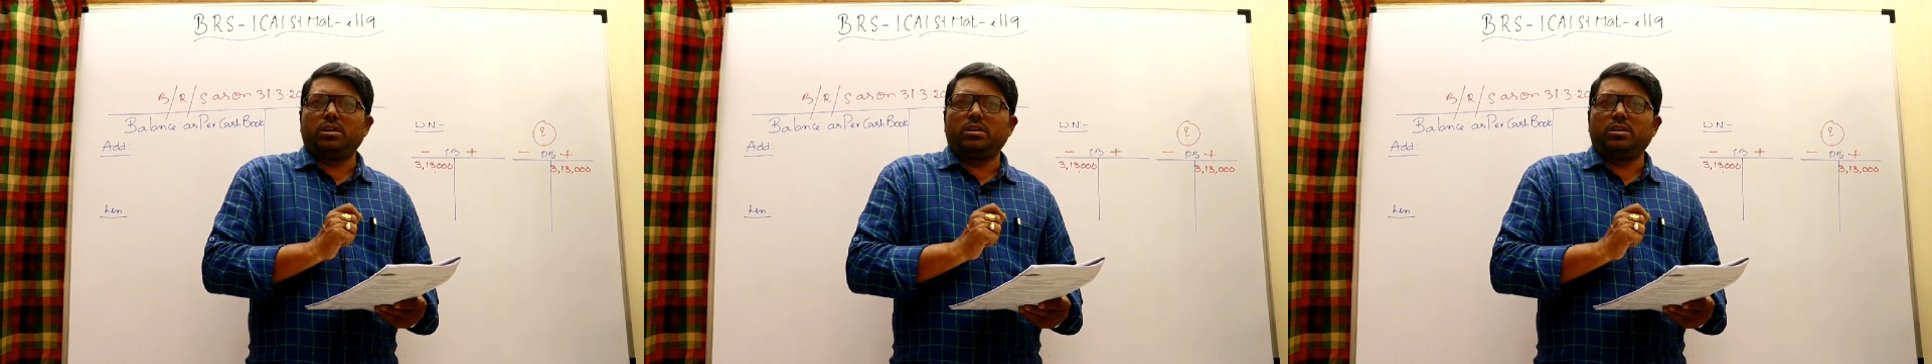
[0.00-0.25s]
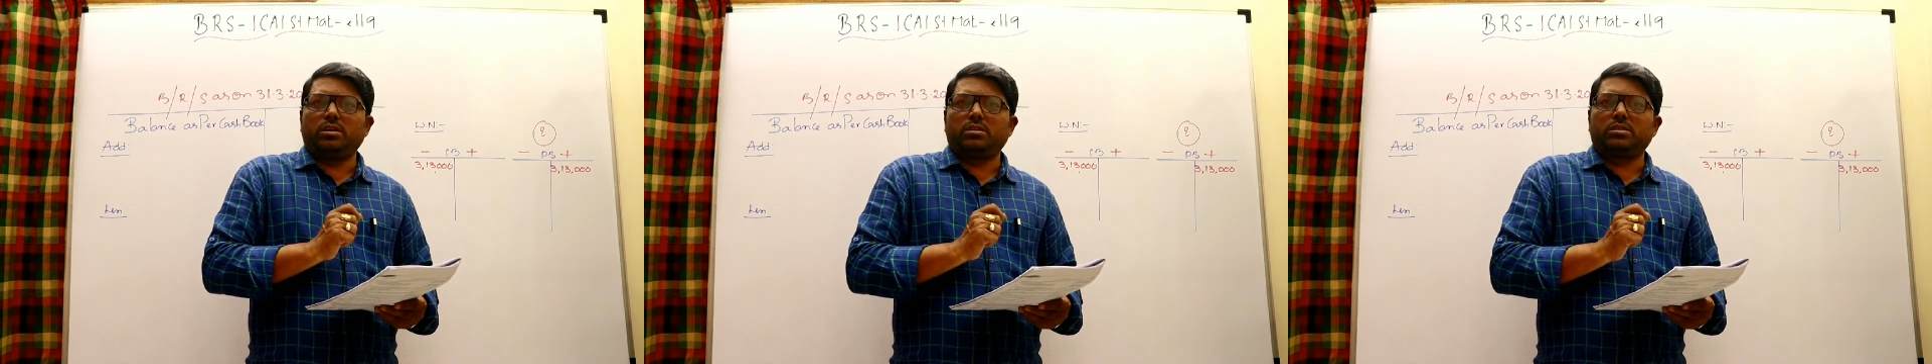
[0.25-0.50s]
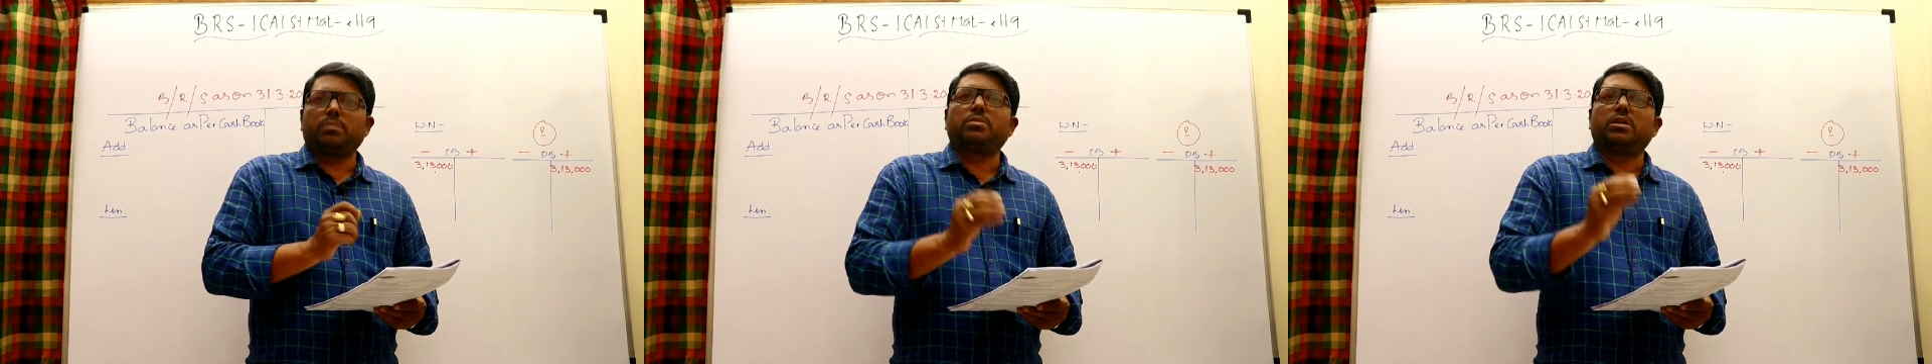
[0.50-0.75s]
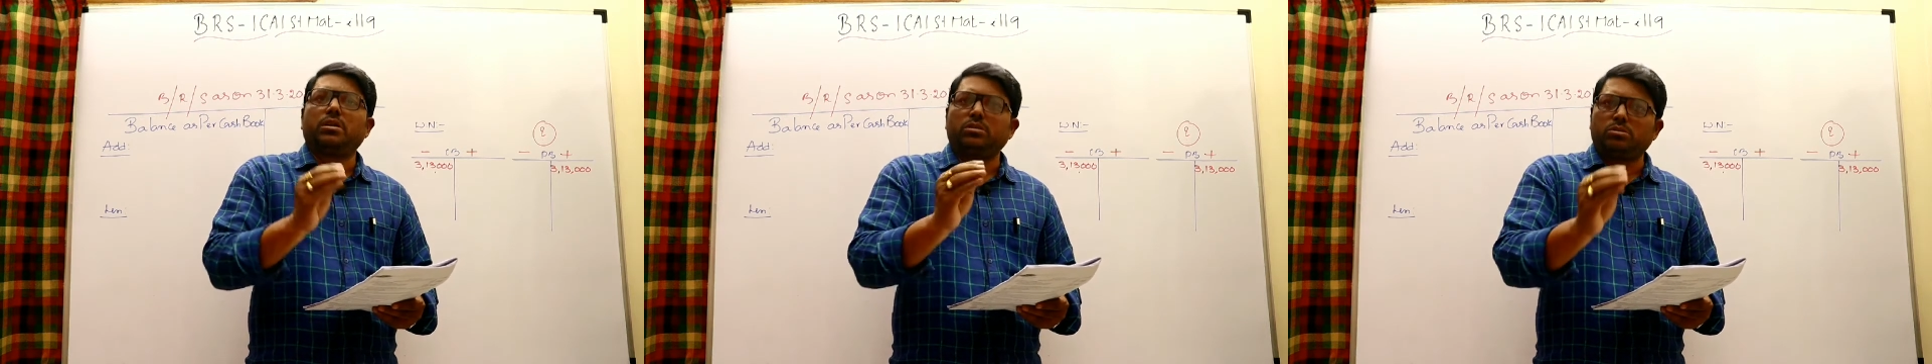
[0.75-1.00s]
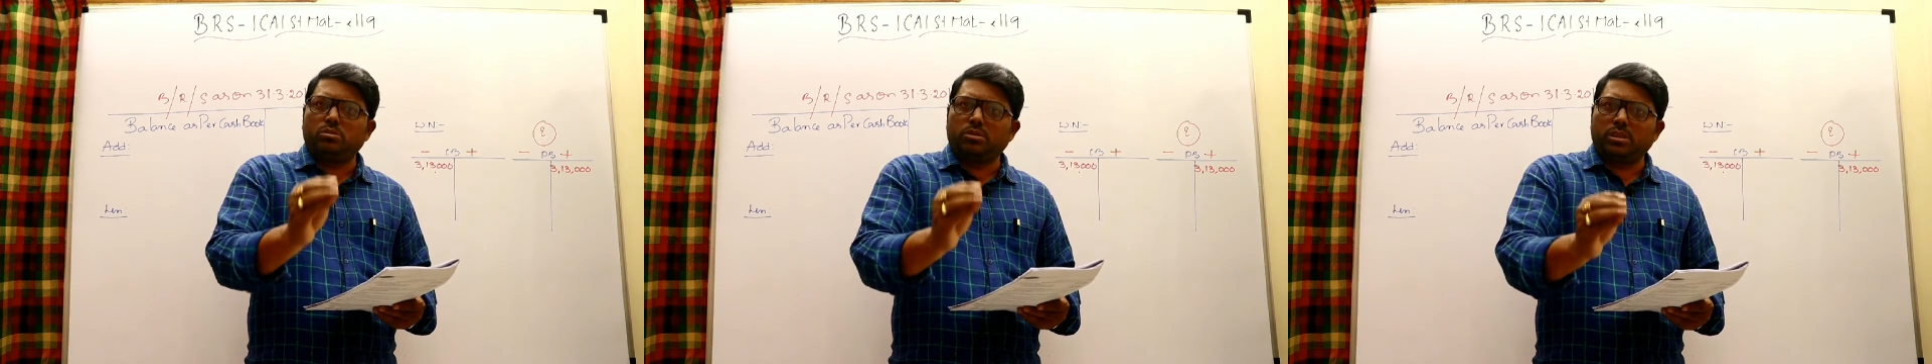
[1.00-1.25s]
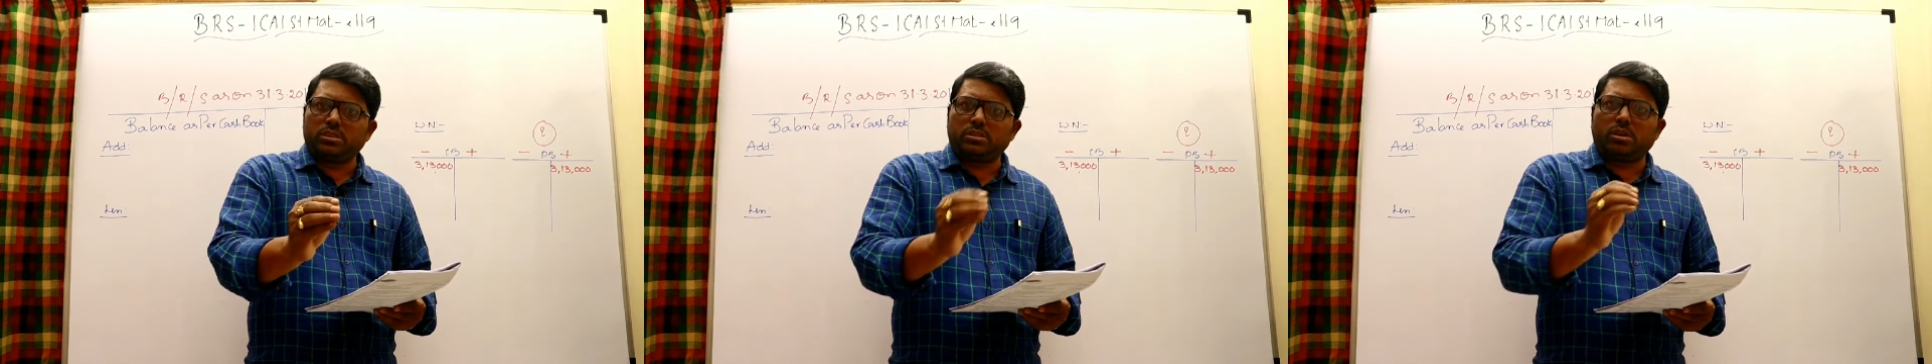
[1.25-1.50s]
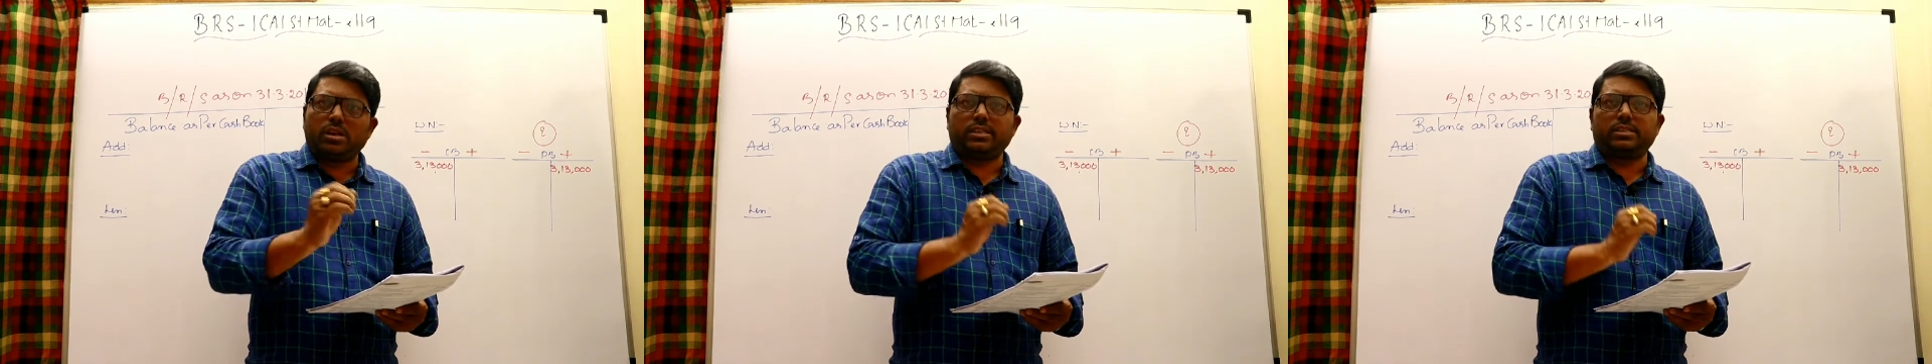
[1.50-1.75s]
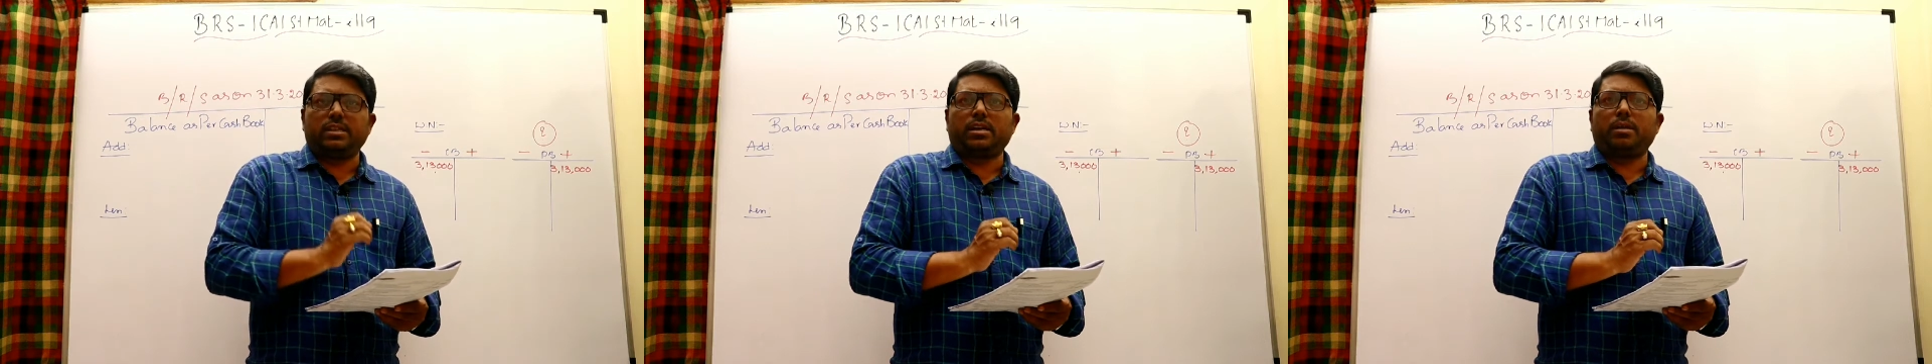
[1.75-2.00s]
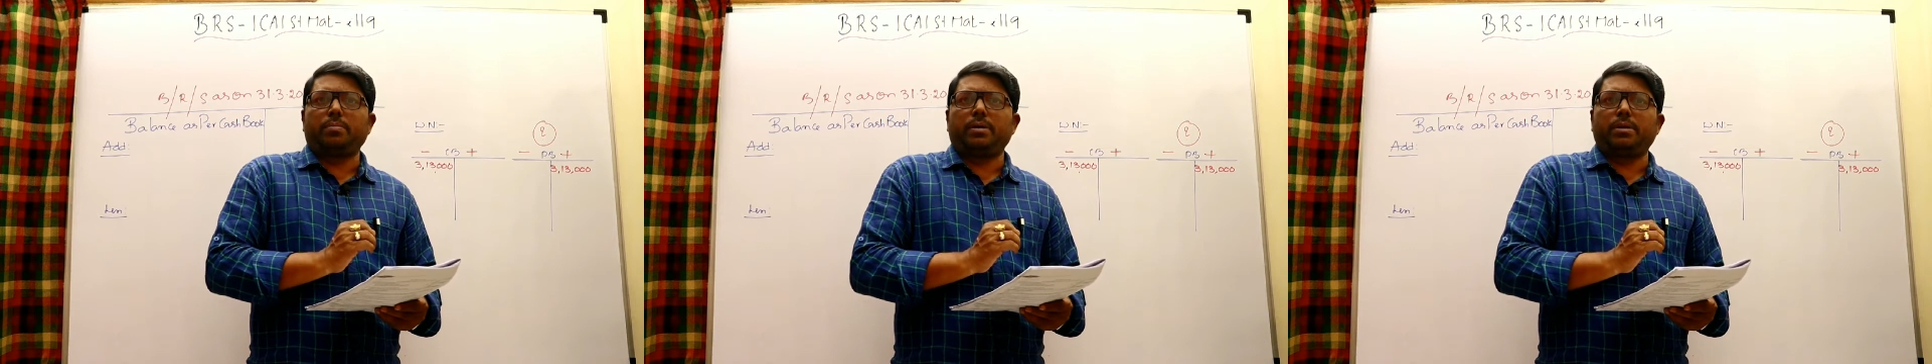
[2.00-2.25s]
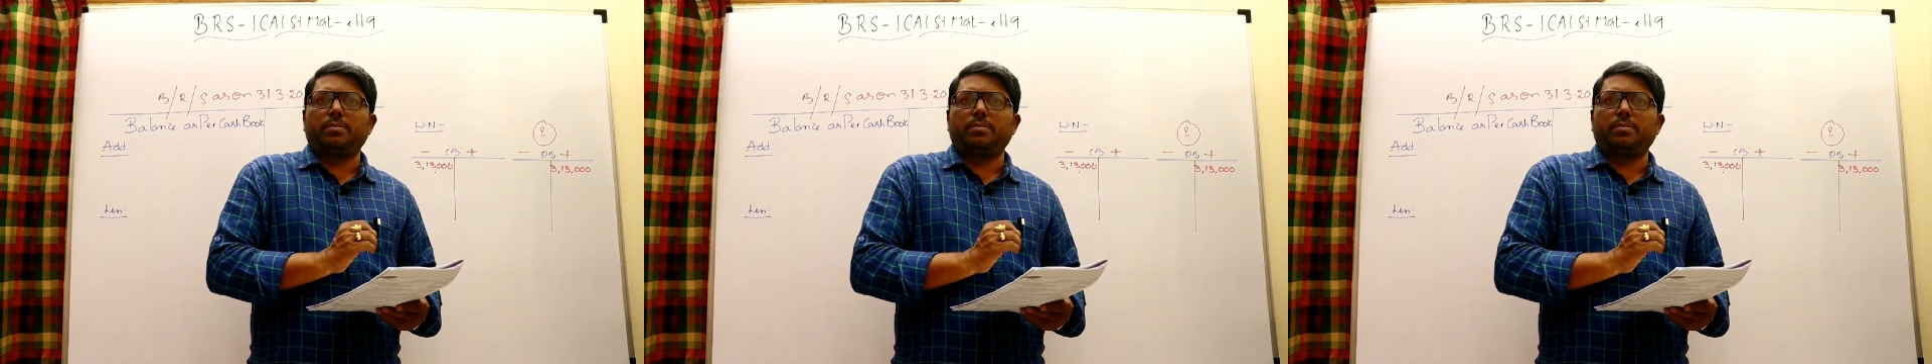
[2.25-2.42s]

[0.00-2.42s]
differences you can notice by comparing cash